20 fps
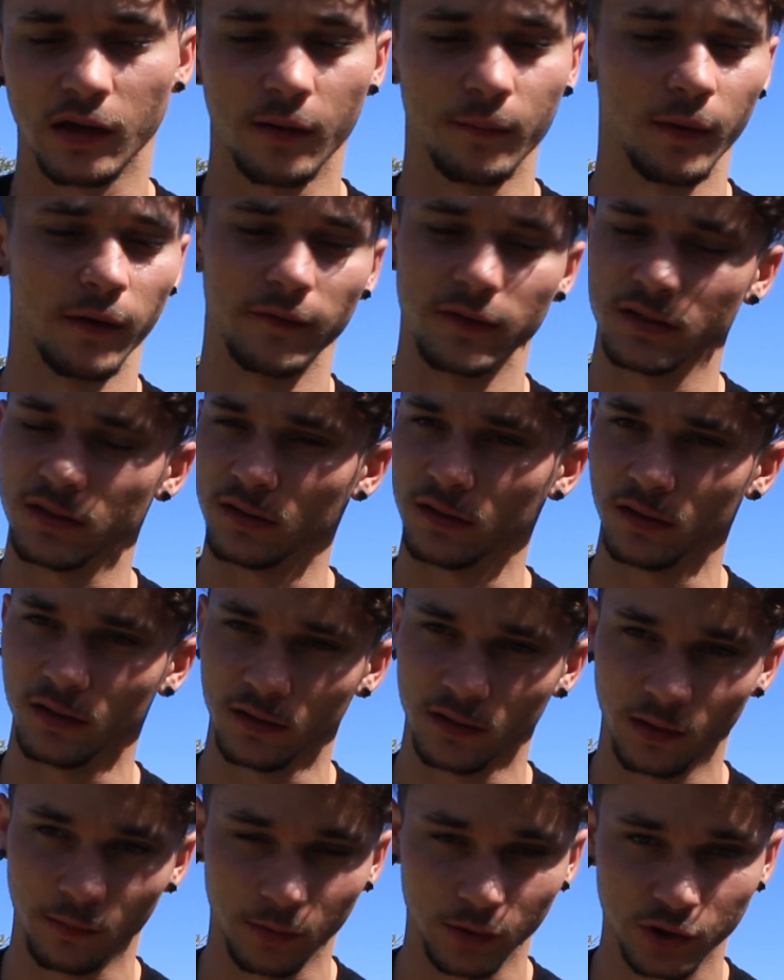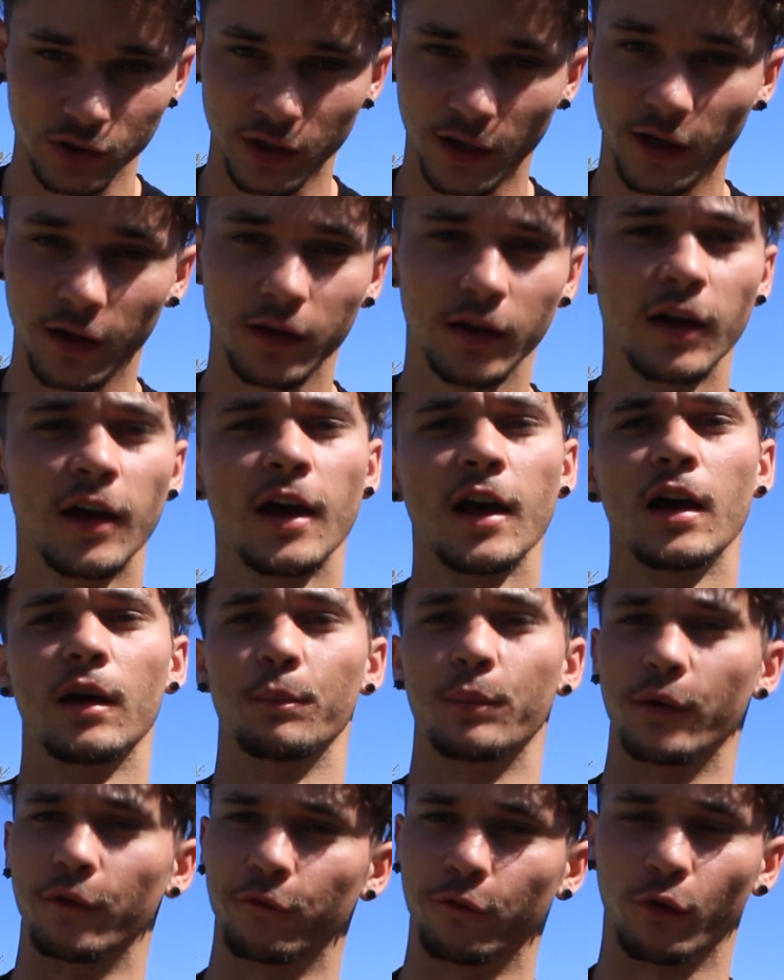I'm obviously gonna double check
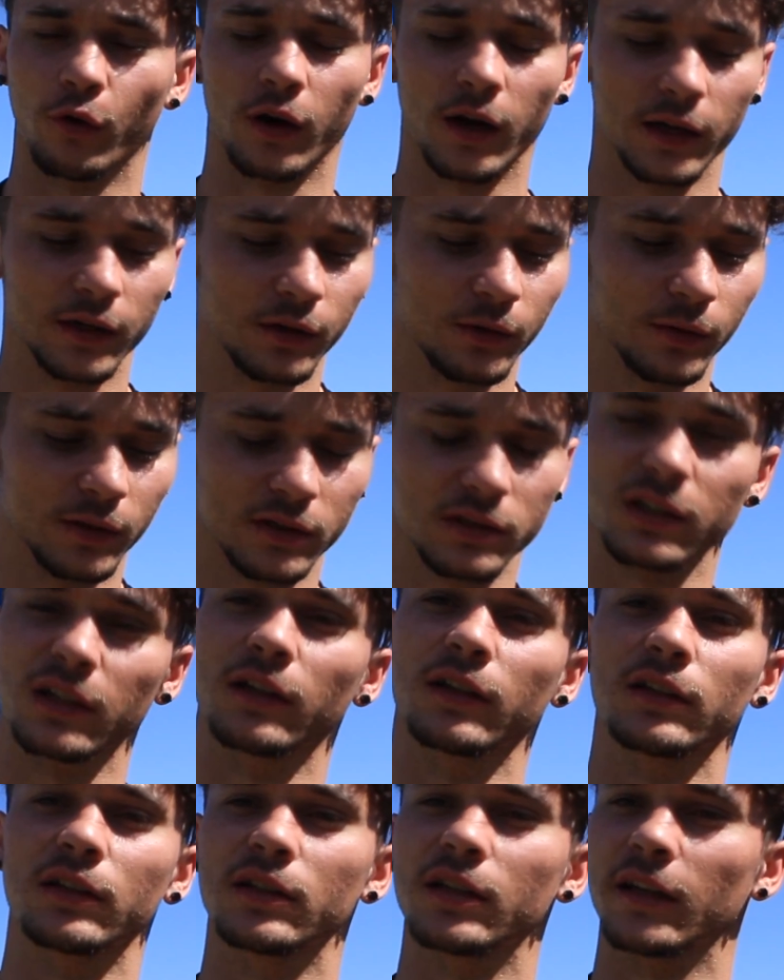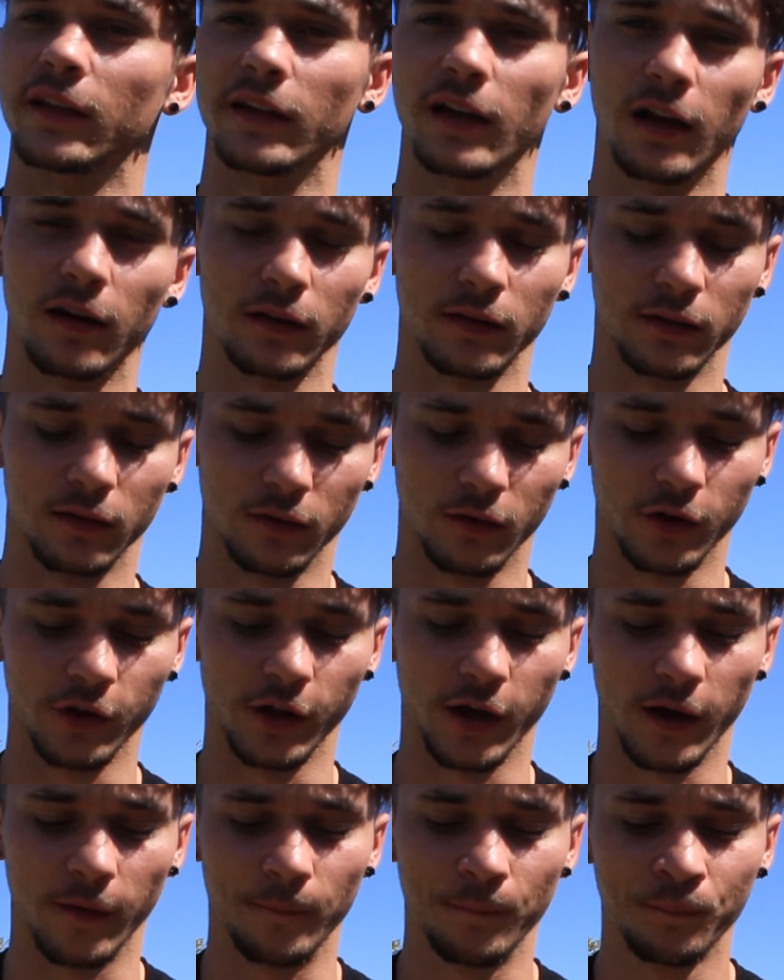before I do it so I don't have to take it out again and all
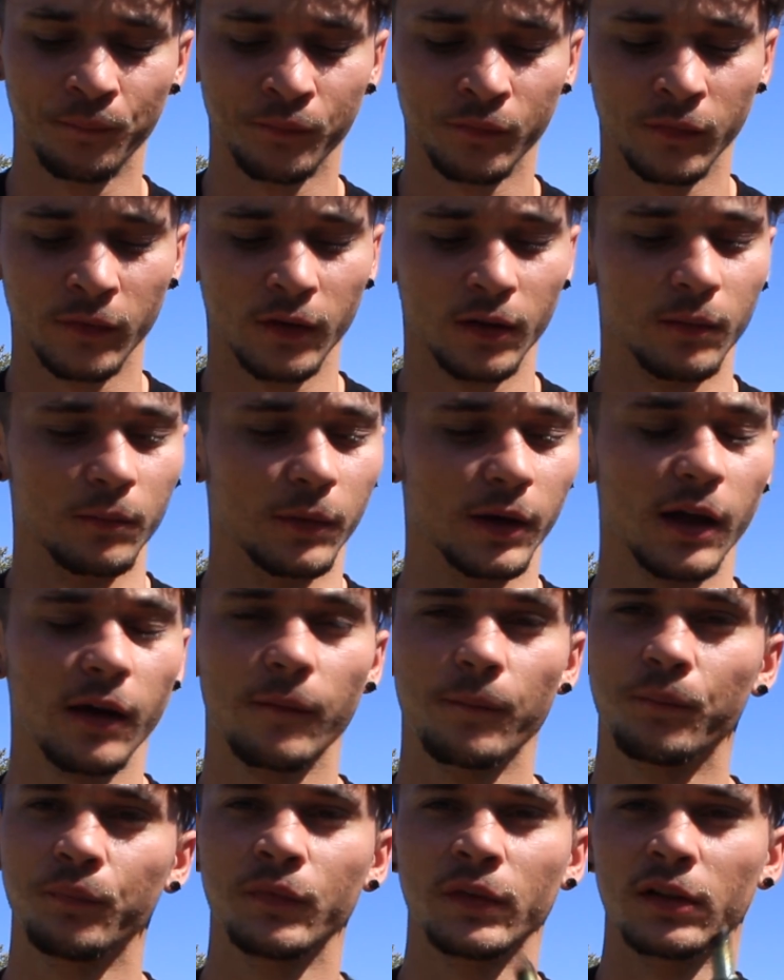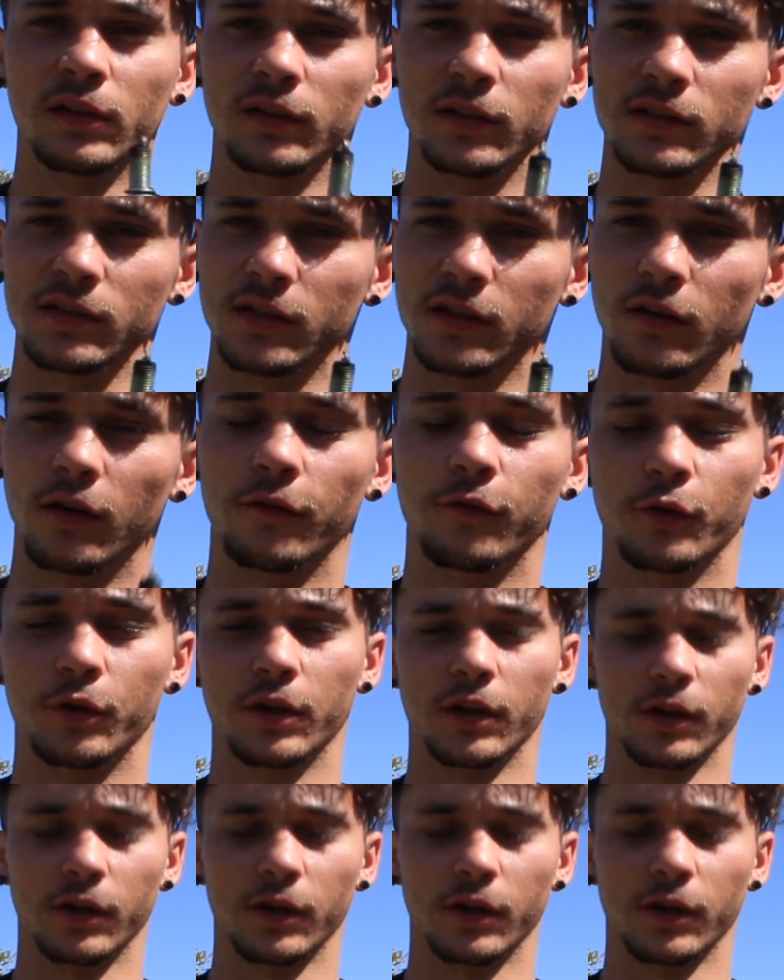that. But yeah, let's get all four